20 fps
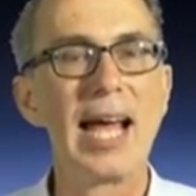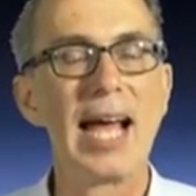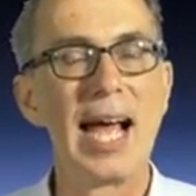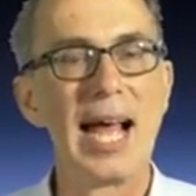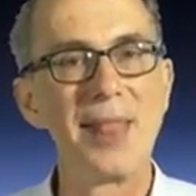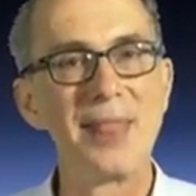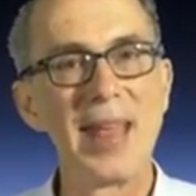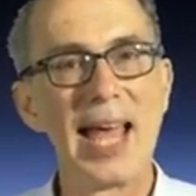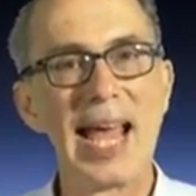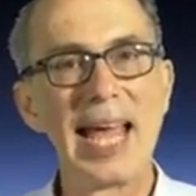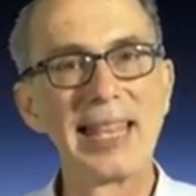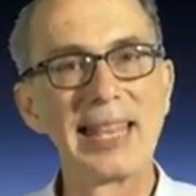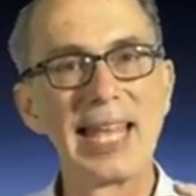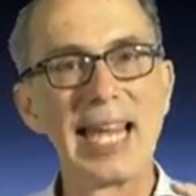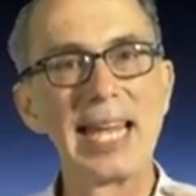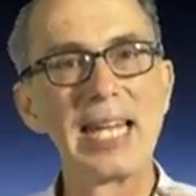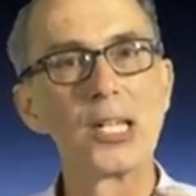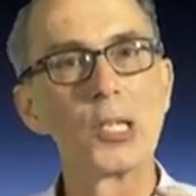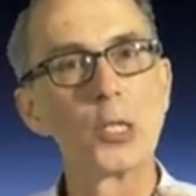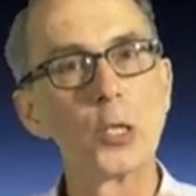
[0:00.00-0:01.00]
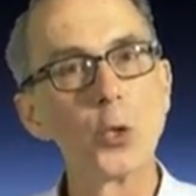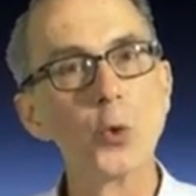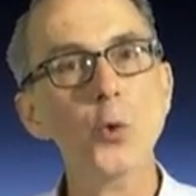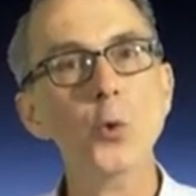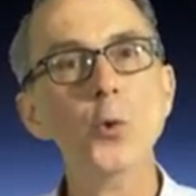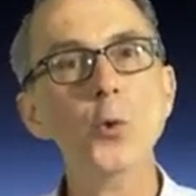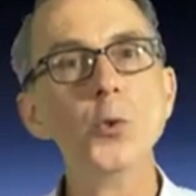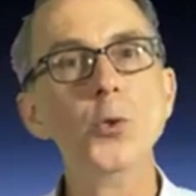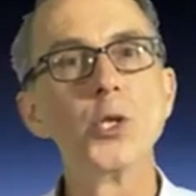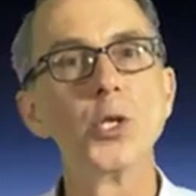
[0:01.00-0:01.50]
and that then
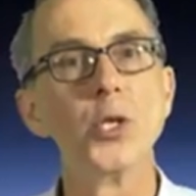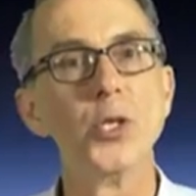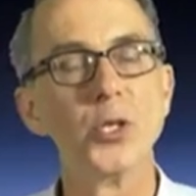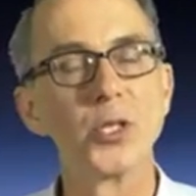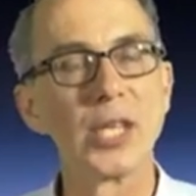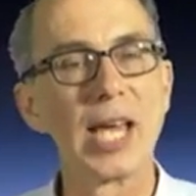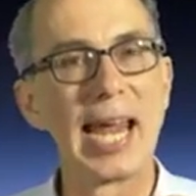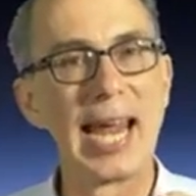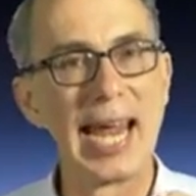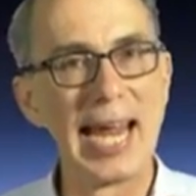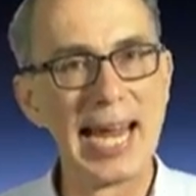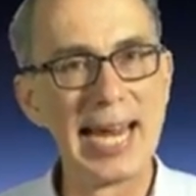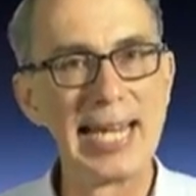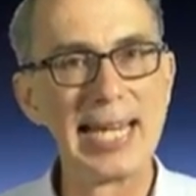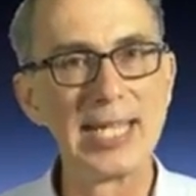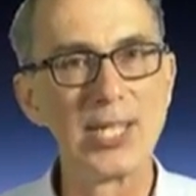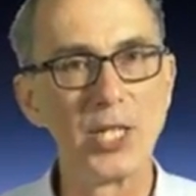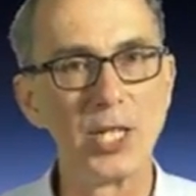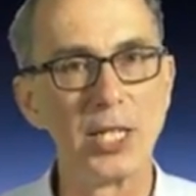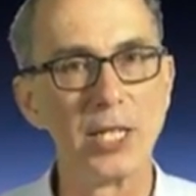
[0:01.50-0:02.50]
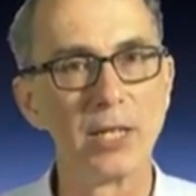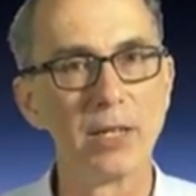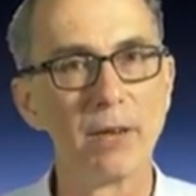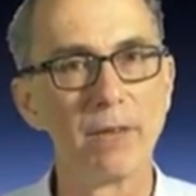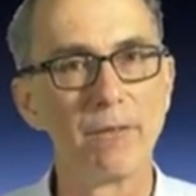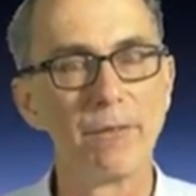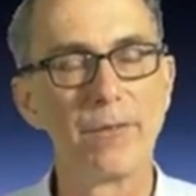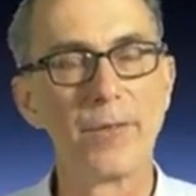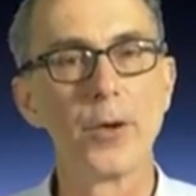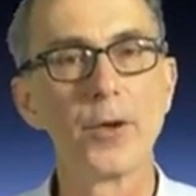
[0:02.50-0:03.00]
loses energy,
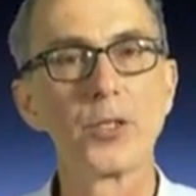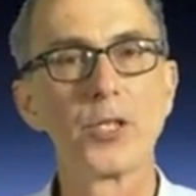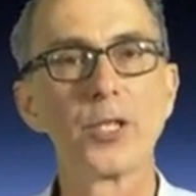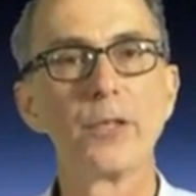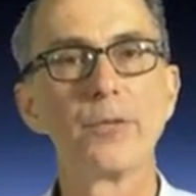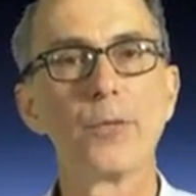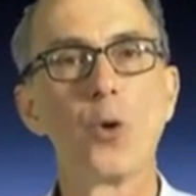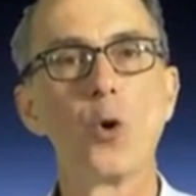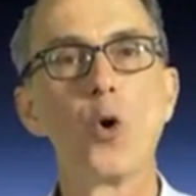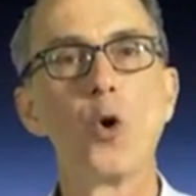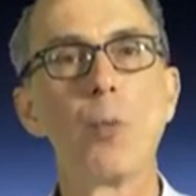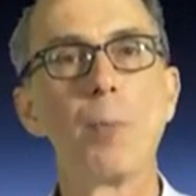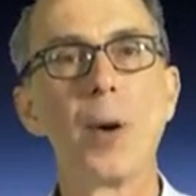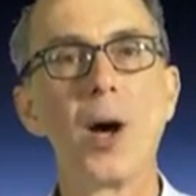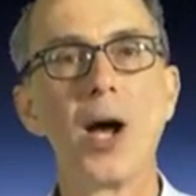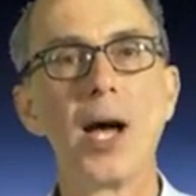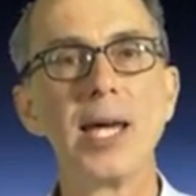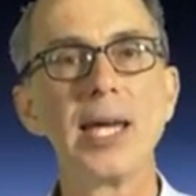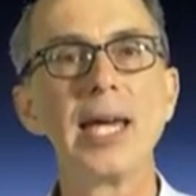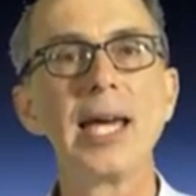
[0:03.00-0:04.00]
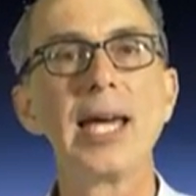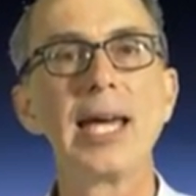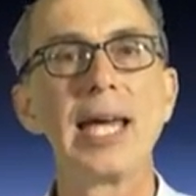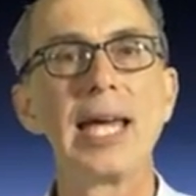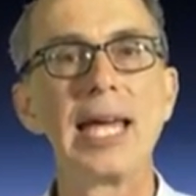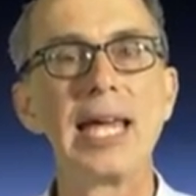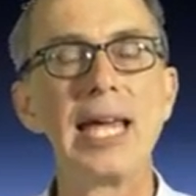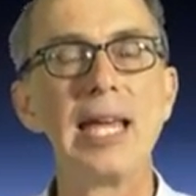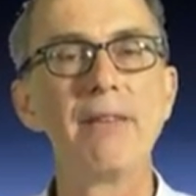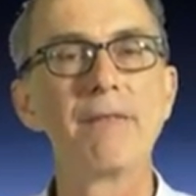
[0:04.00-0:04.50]
first of all by
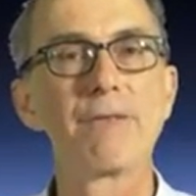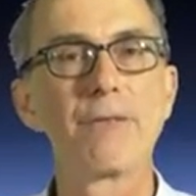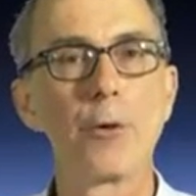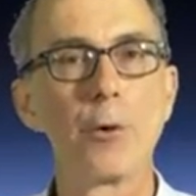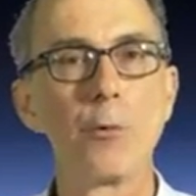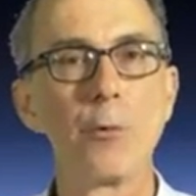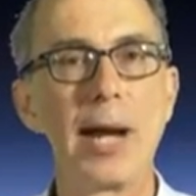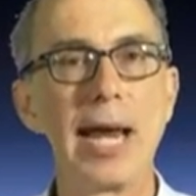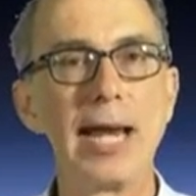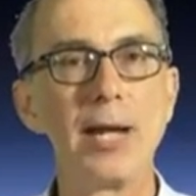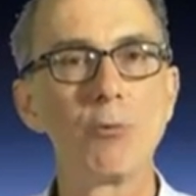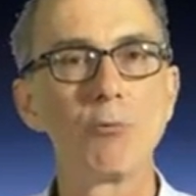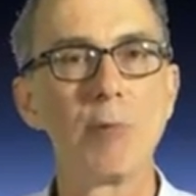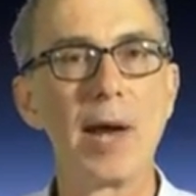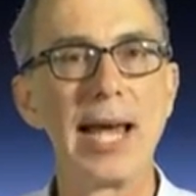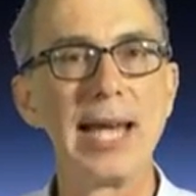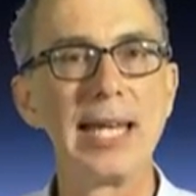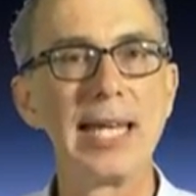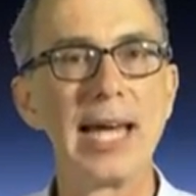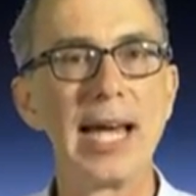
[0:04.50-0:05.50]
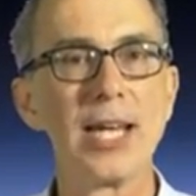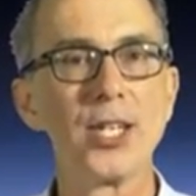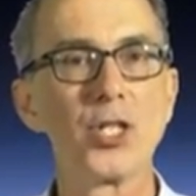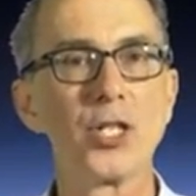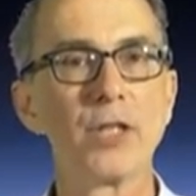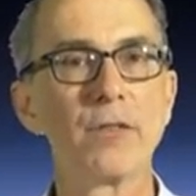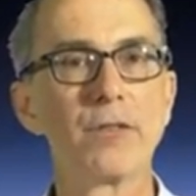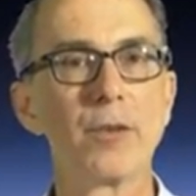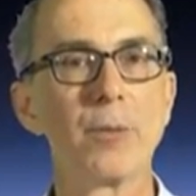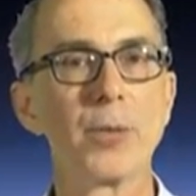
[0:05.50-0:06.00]
infrared
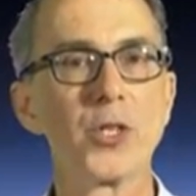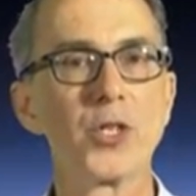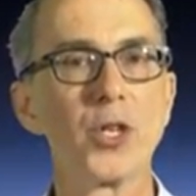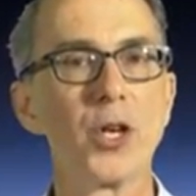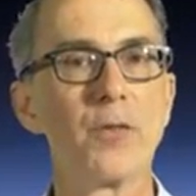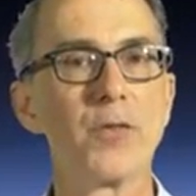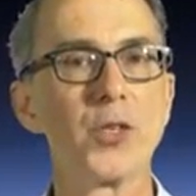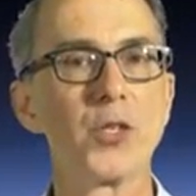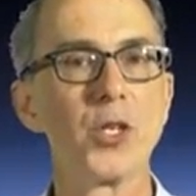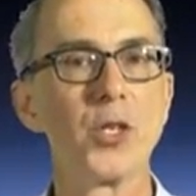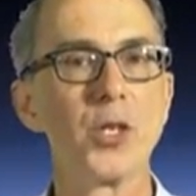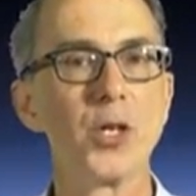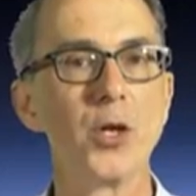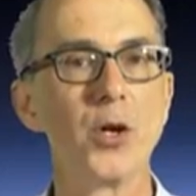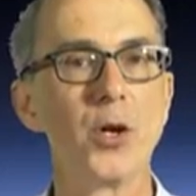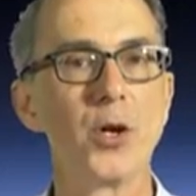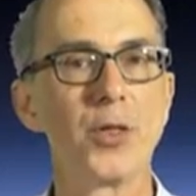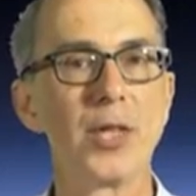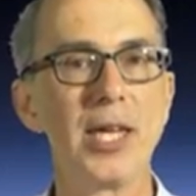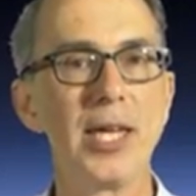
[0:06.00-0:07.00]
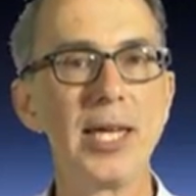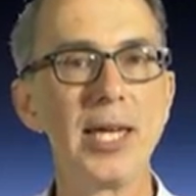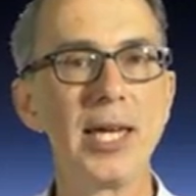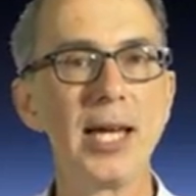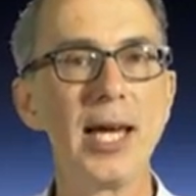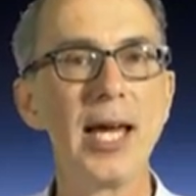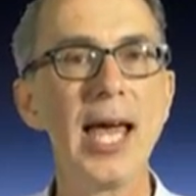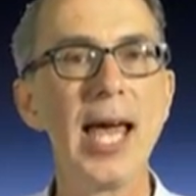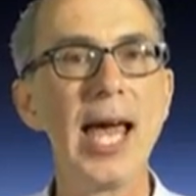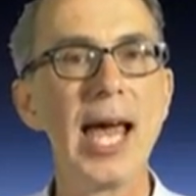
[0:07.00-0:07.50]
radiation from the surface of the Earth
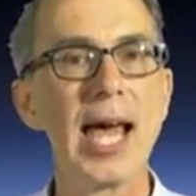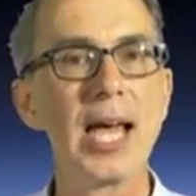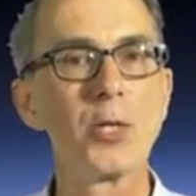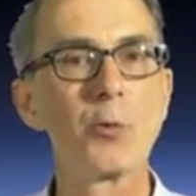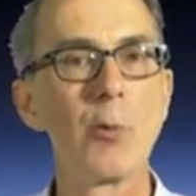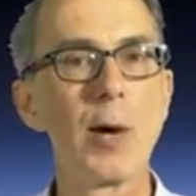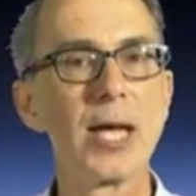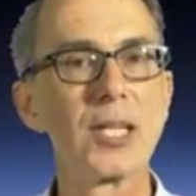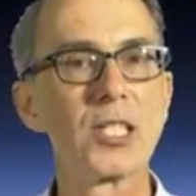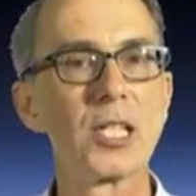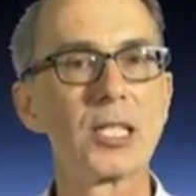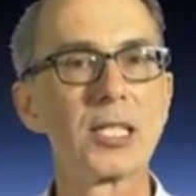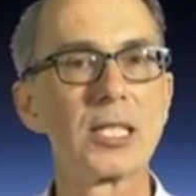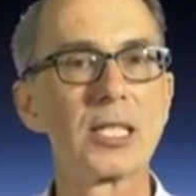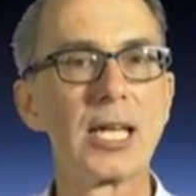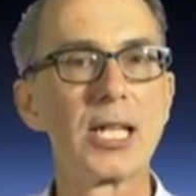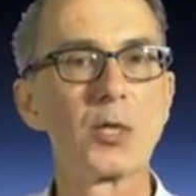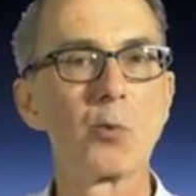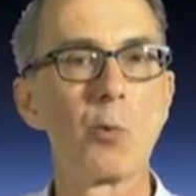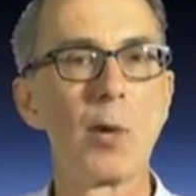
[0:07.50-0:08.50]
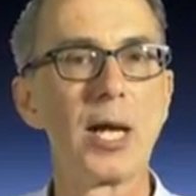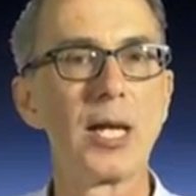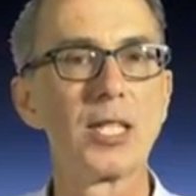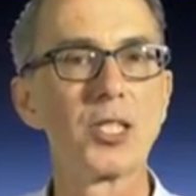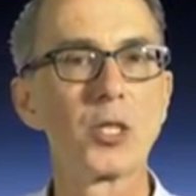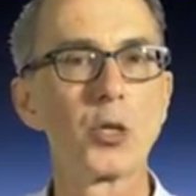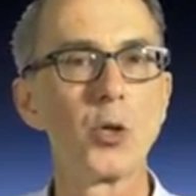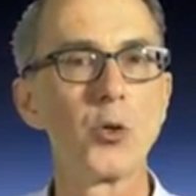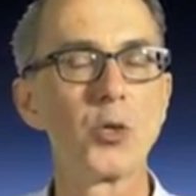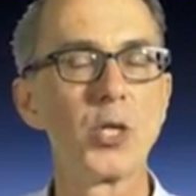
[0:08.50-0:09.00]
here, as well
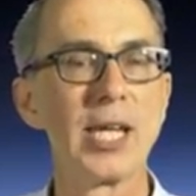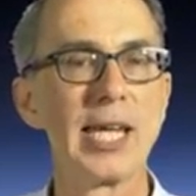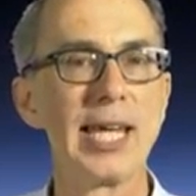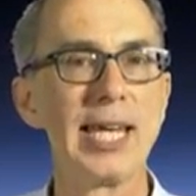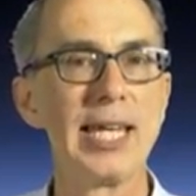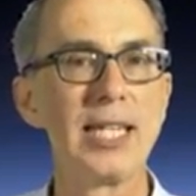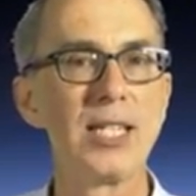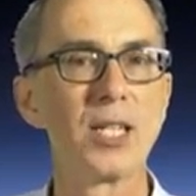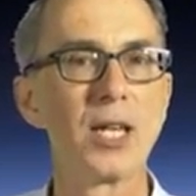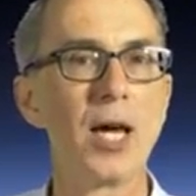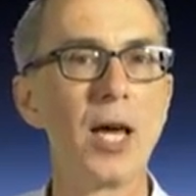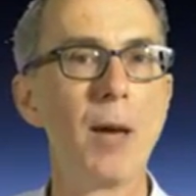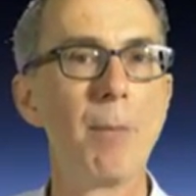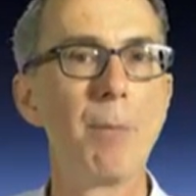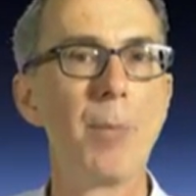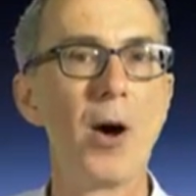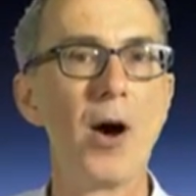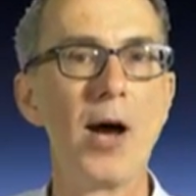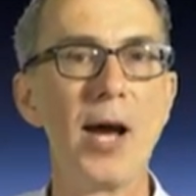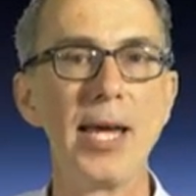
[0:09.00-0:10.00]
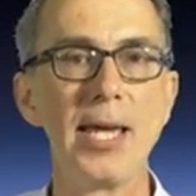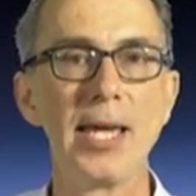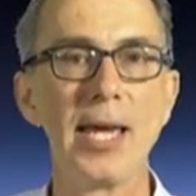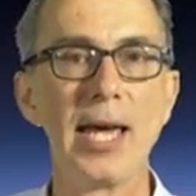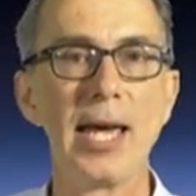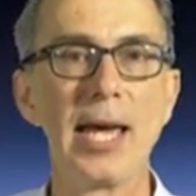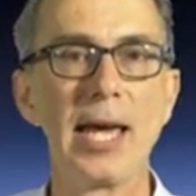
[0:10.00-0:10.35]
as losing heat by